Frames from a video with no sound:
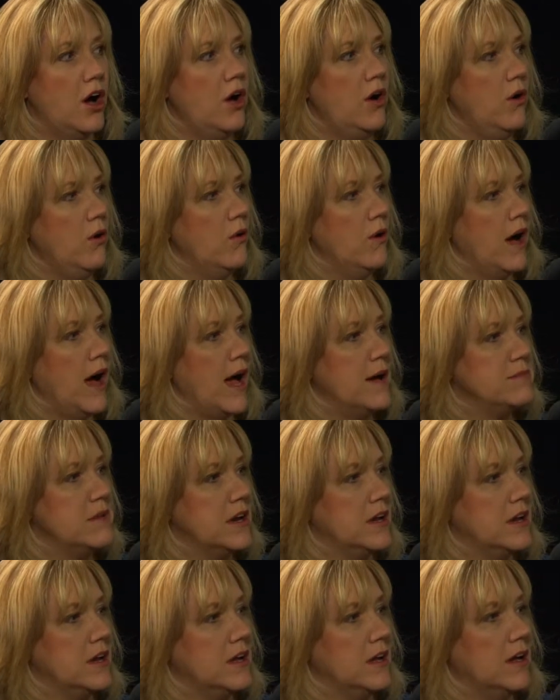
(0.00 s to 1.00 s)
Oh, I'm
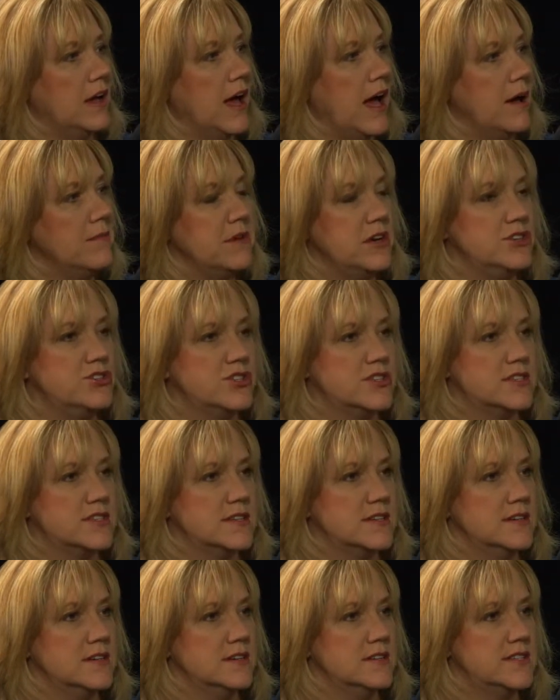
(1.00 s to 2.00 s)
gonna
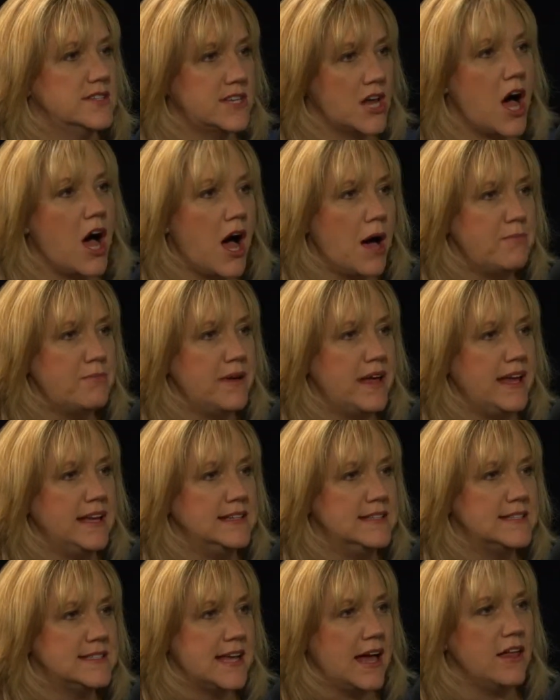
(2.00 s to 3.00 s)
just stop
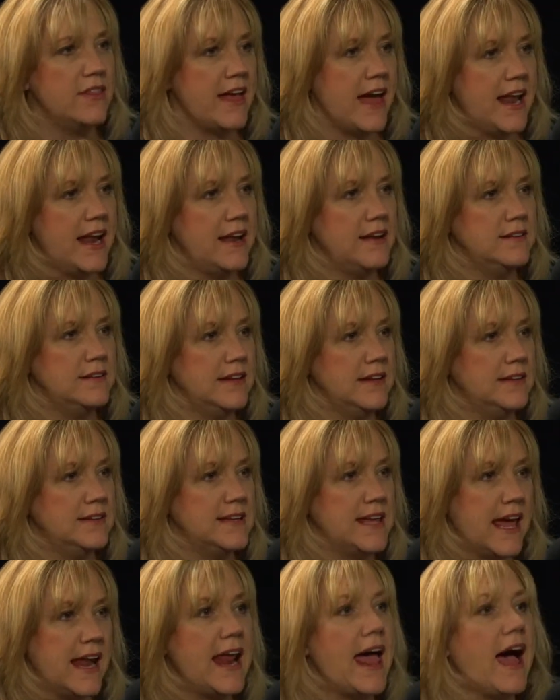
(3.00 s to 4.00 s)
and sell that
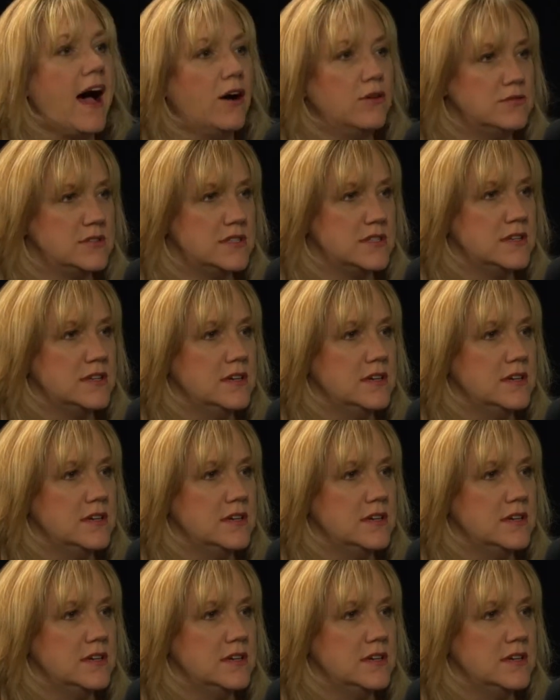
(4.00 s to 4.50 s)
and get out.